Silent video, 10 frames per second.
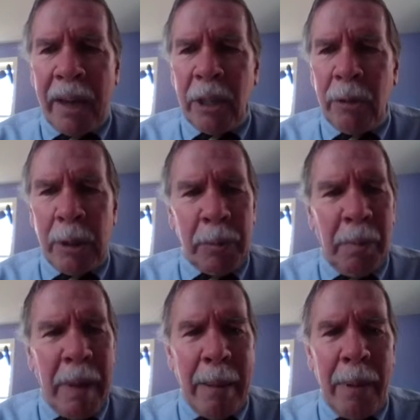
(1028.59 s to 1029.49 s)
Factors
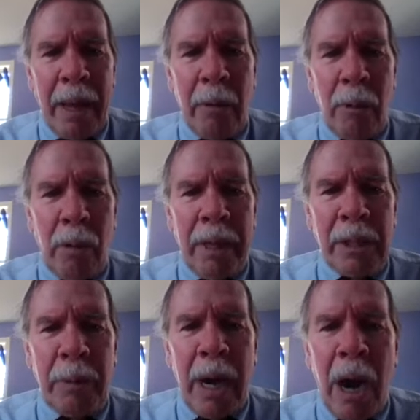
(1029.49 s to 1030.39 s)
which may play a role
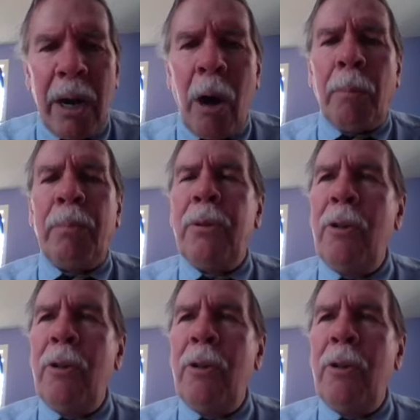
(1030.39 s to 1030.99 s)
in this regard are